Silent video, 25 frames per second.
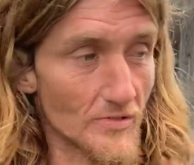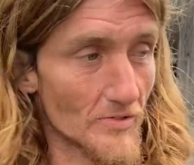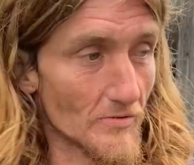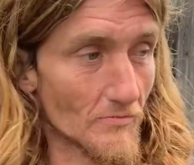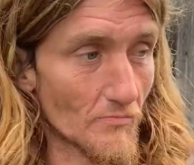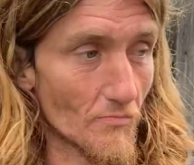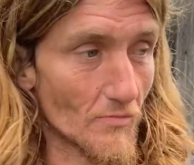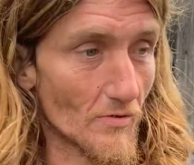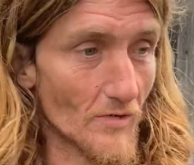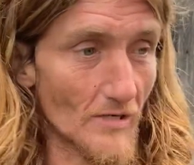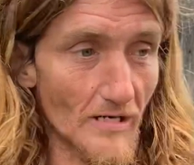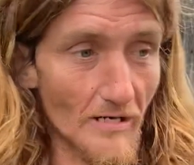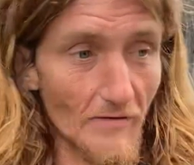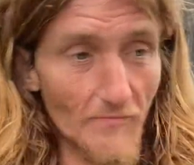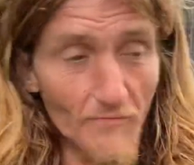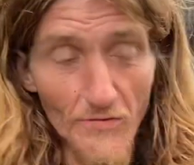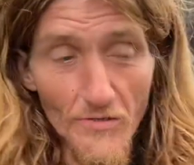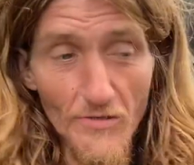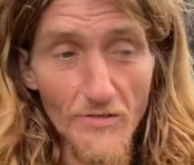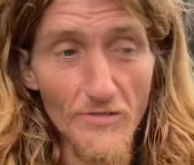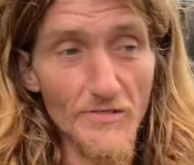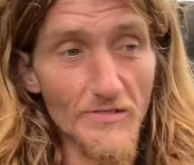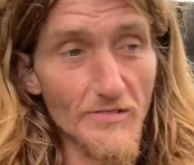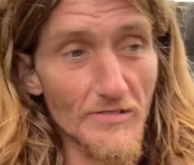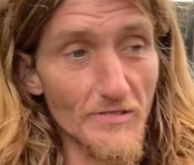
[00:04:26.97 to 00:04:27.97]

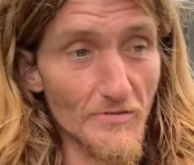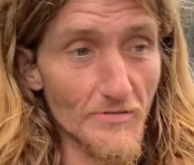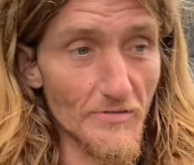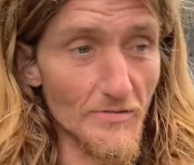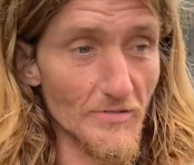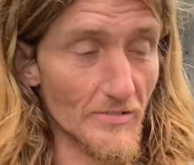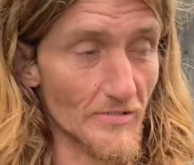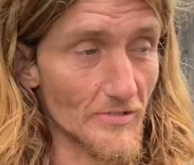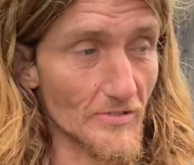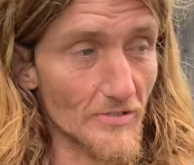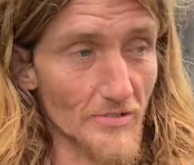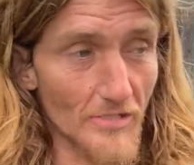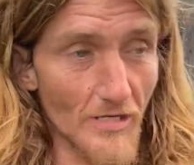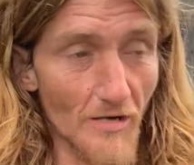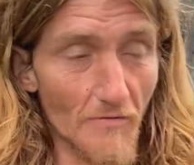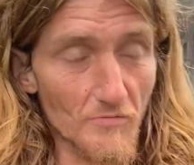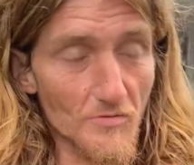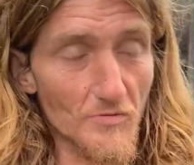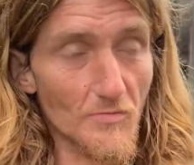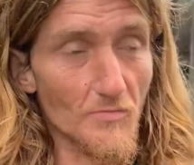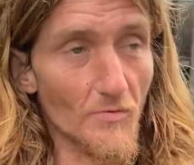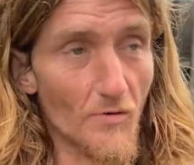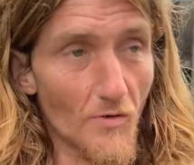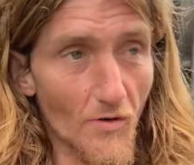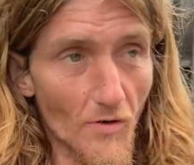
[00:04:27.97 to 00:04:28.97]
wherever you're
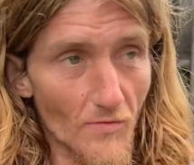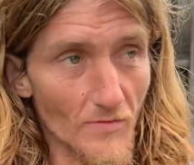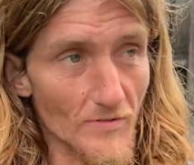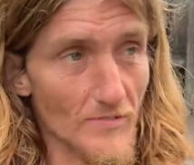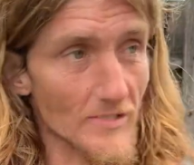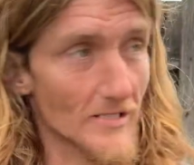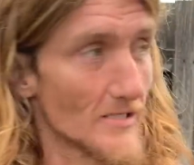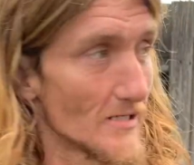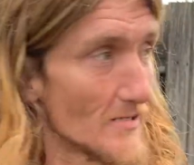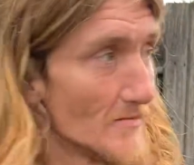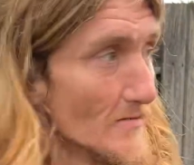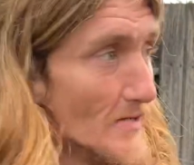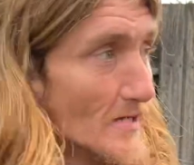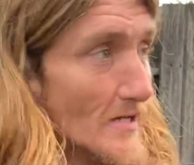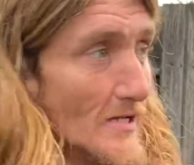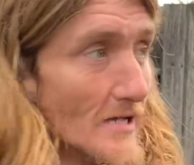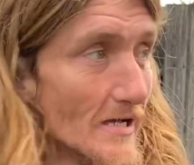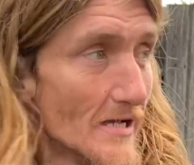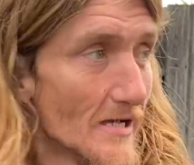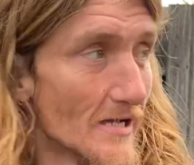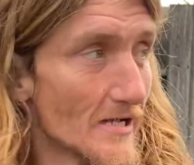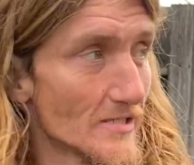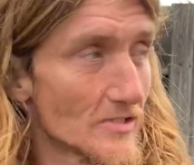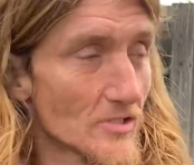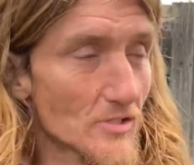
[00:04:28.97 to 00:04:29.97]
comfortable all the time.
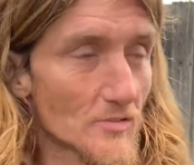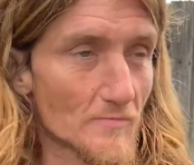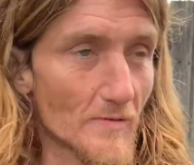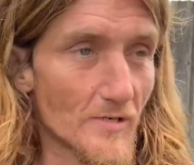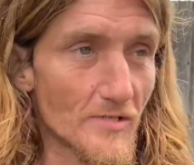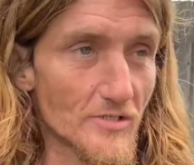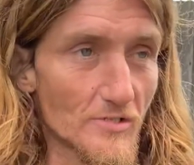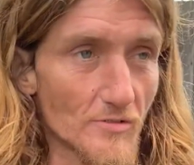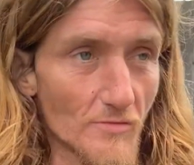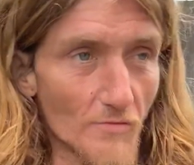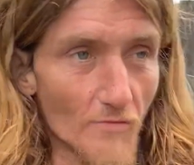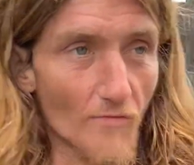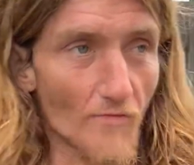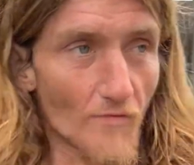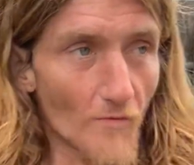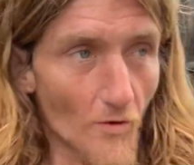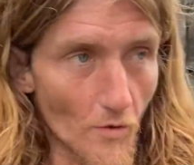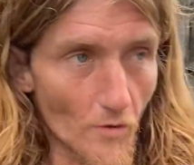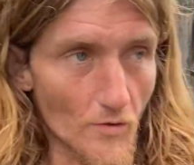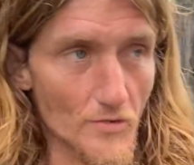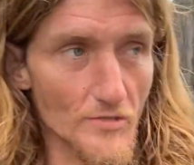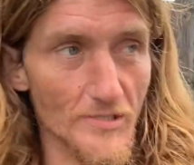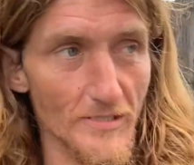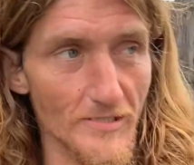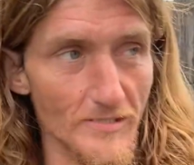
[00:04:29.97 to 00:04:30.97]
It just makes you
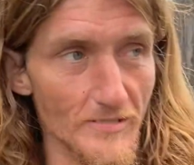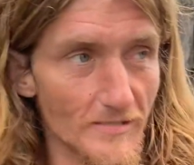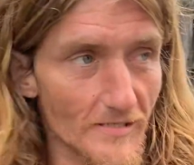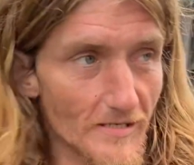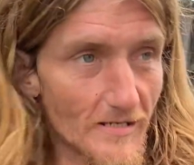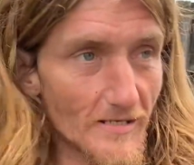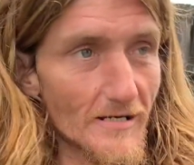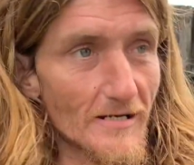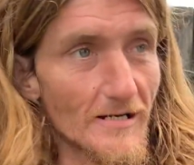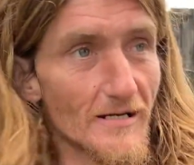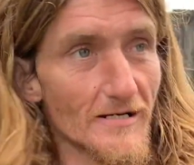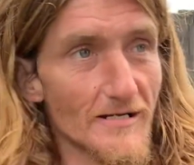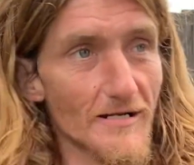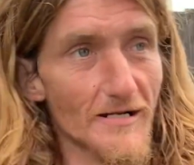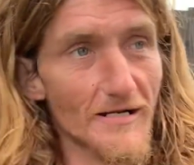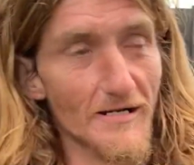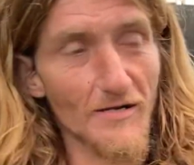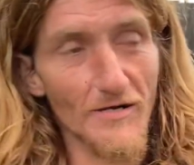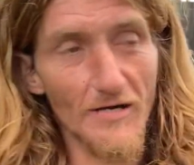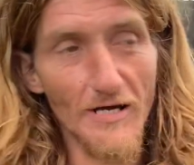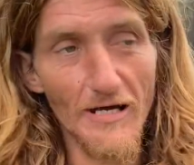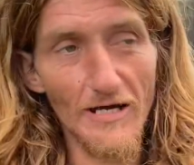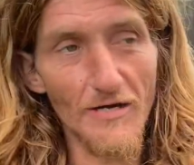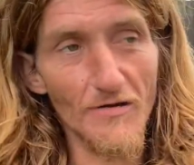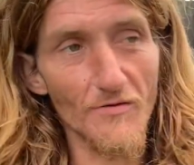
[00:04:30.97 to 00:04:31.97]
lethargic, and
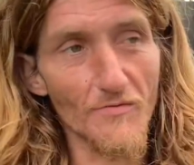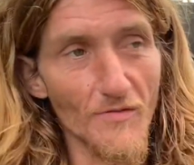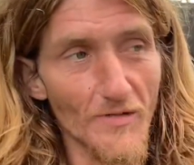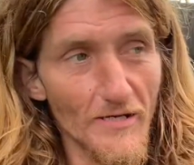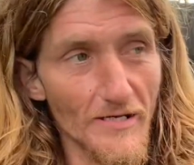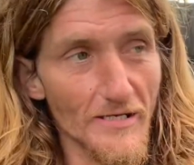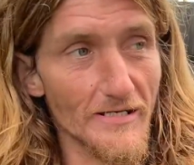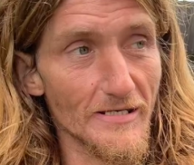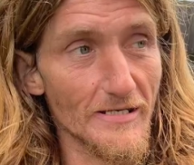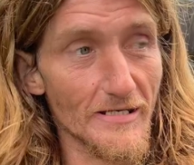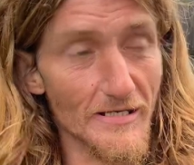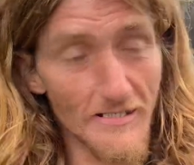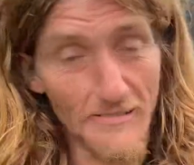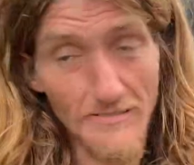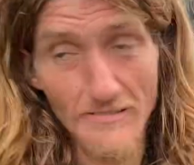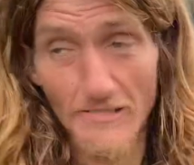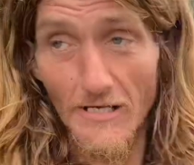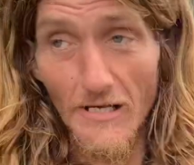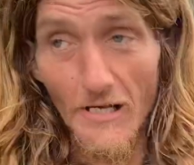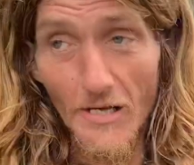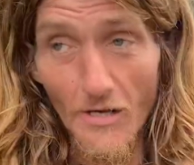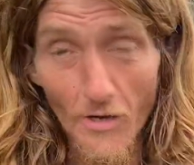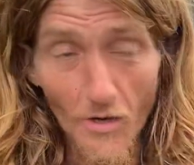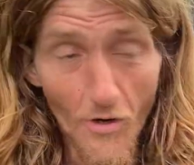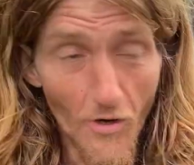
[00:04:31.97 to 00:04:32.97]
I don't like it. And
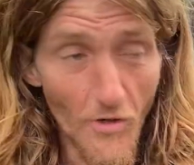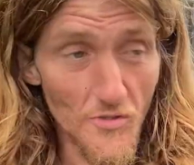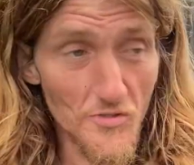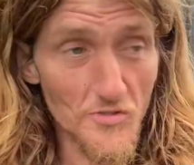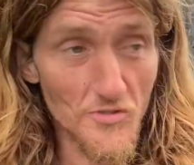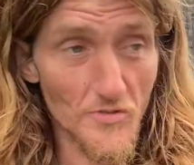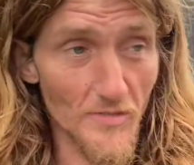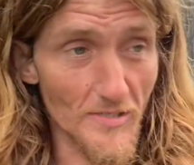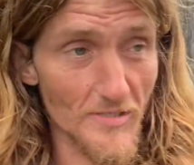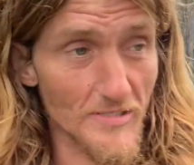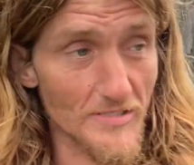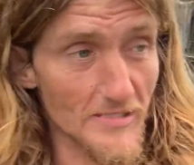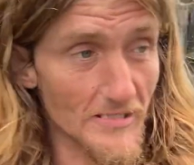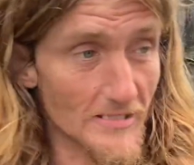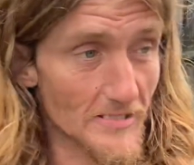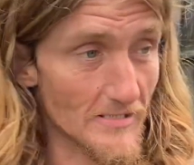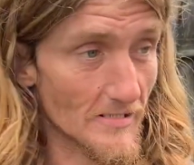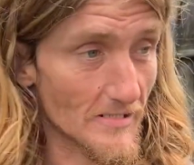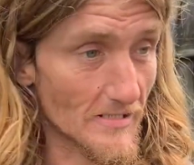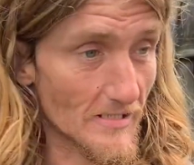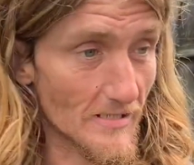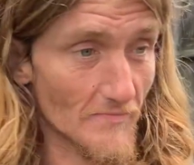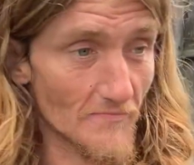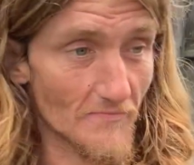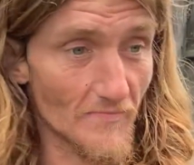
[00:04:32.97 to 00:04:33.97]
also I've seen
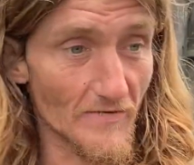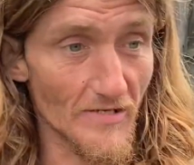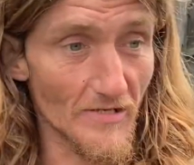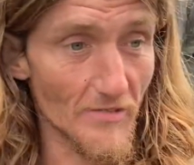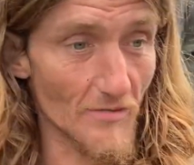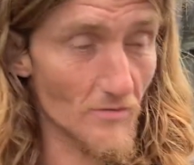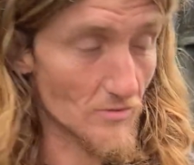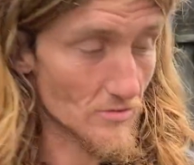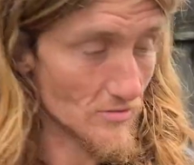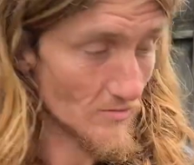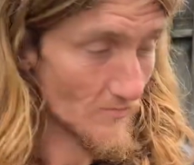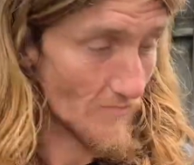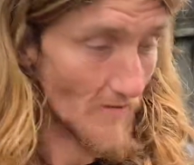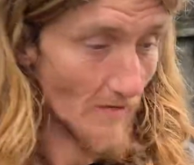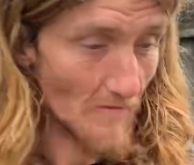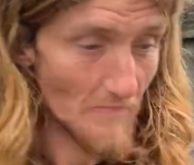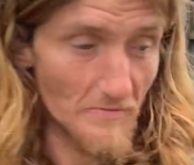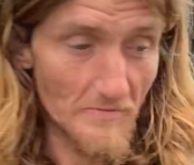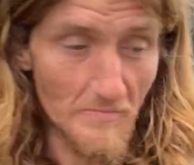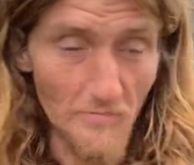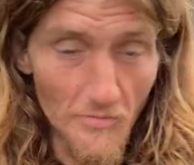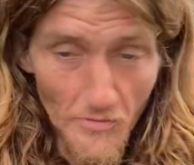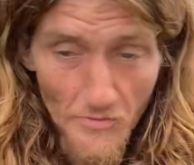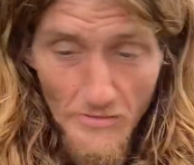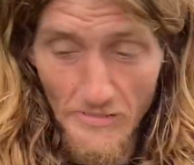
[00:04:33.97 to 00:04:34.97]
like on videos of how
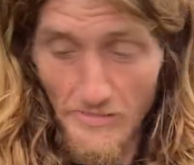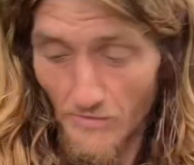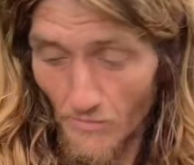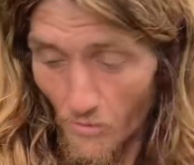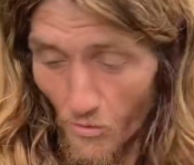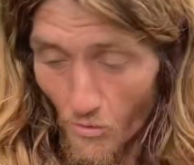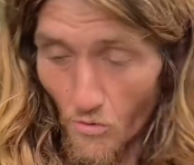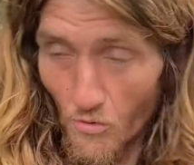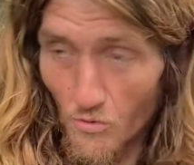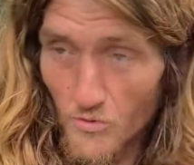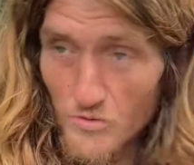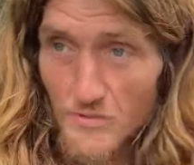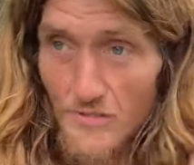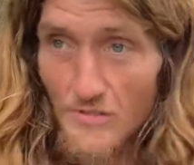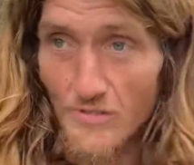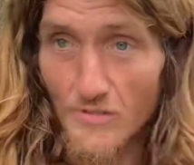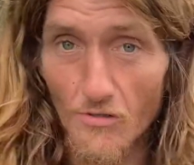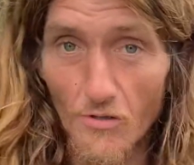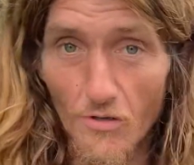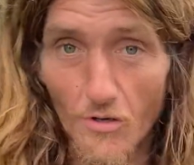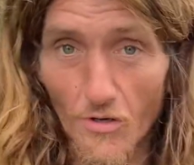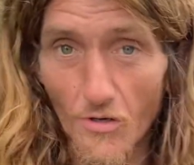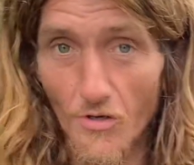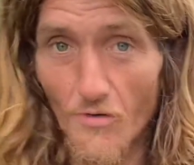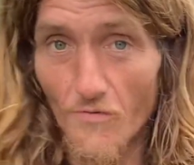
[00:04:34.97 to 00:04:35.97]
people are getting holes in their
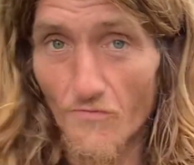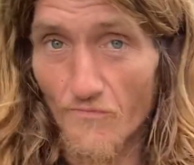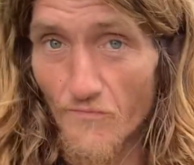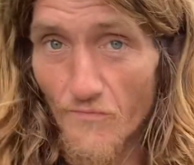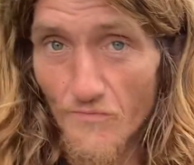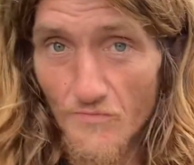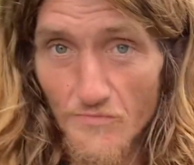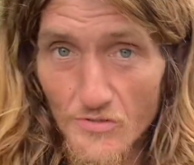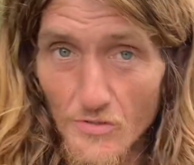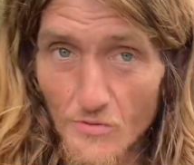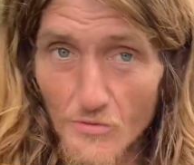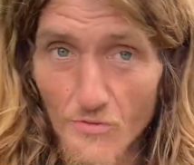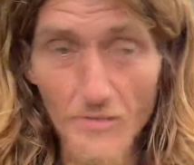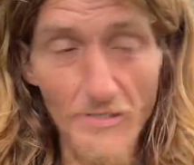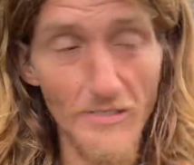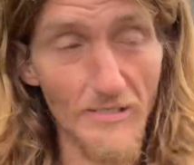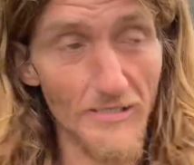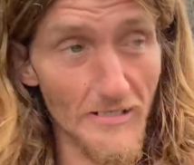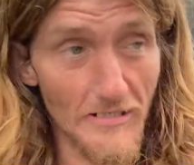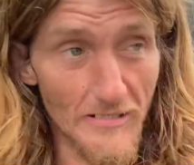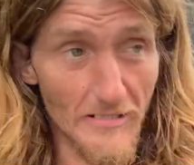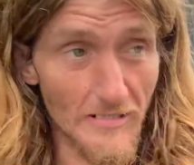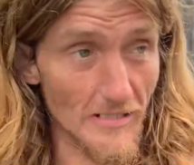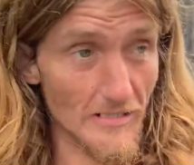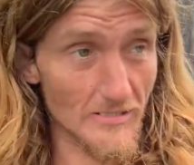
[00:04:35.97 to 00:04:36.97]
arm from doing it,
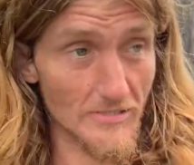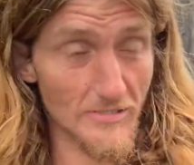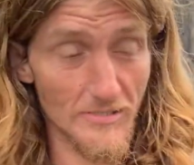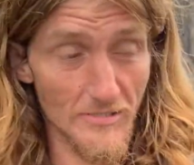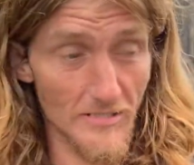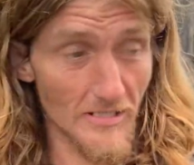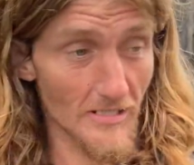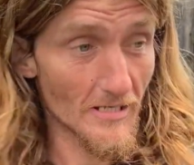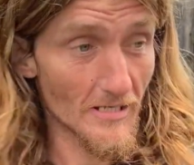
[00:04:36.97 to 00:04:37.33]
and that's